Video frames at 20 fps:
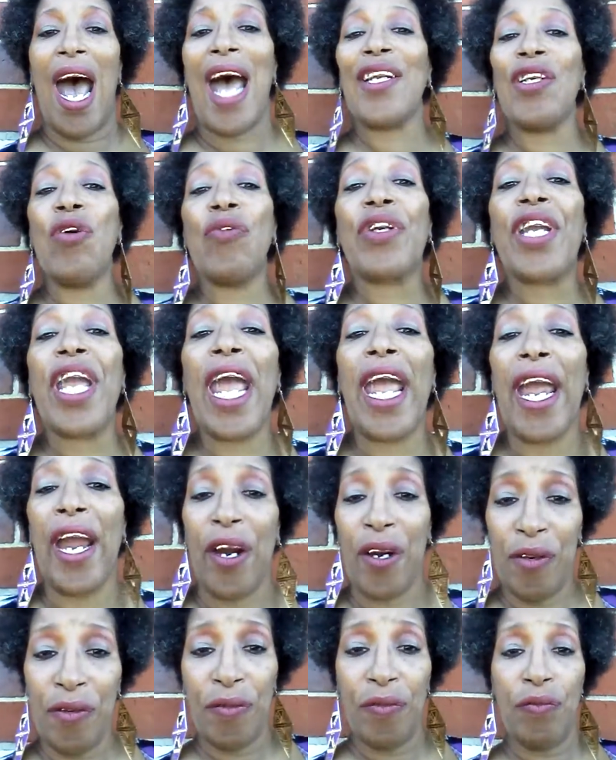I don't
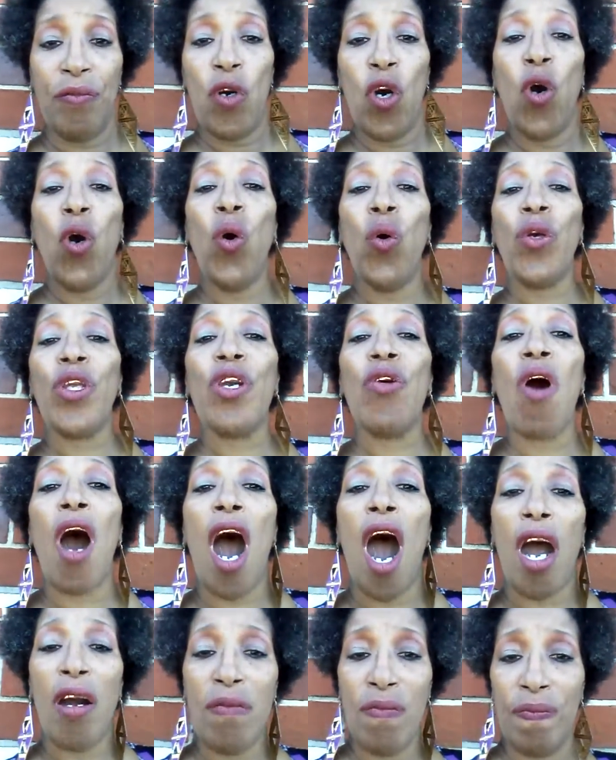care who you
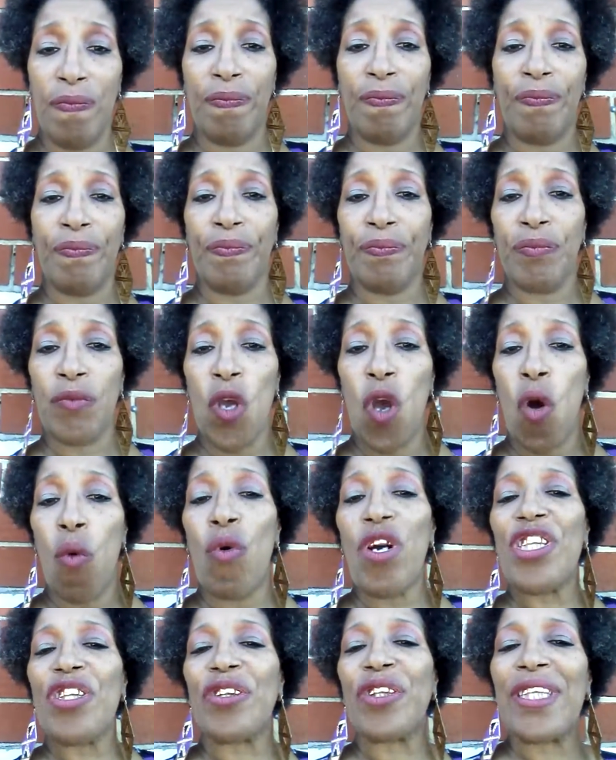are,
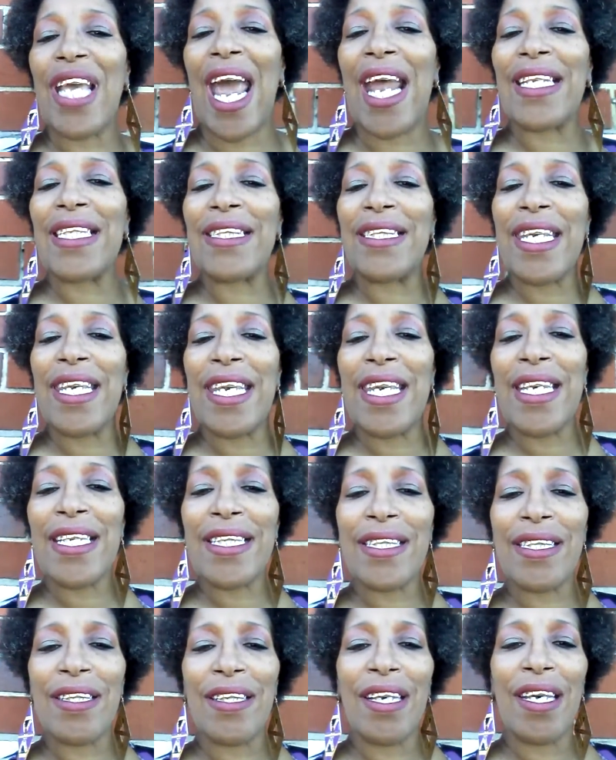what your status
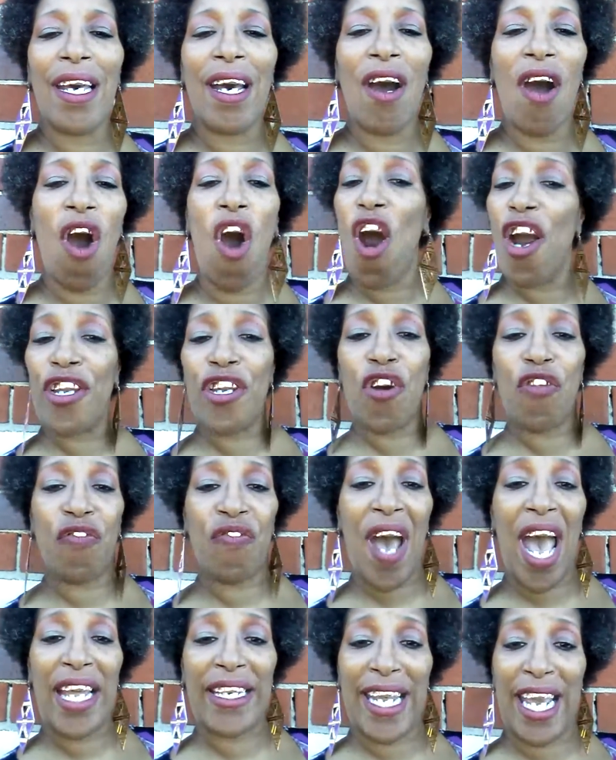is, or your
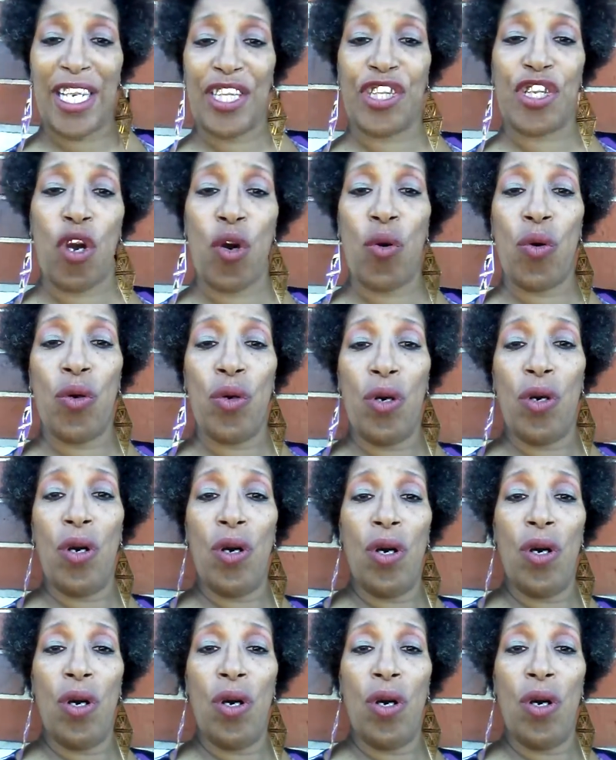financial